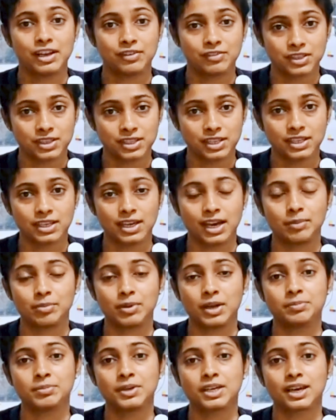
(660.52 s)
whenever the
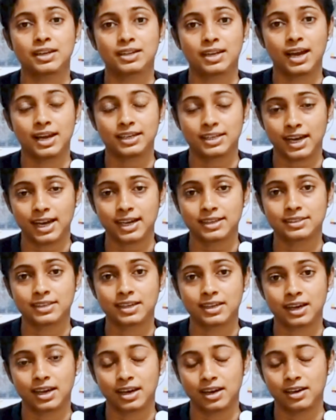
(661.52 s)
epileptic
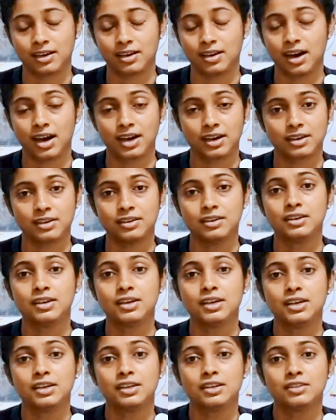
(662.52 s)
attacks occur.
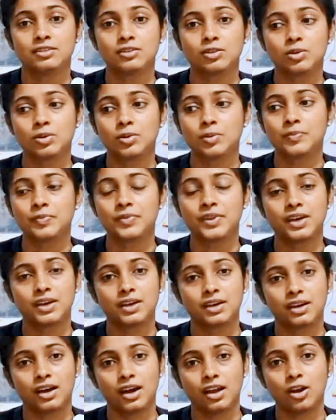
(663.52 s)
So
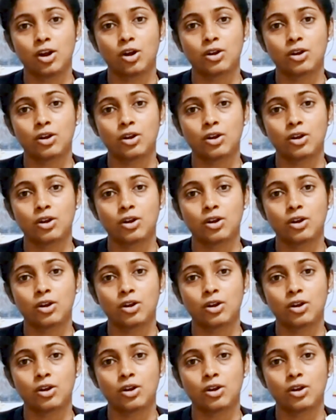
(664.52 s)
a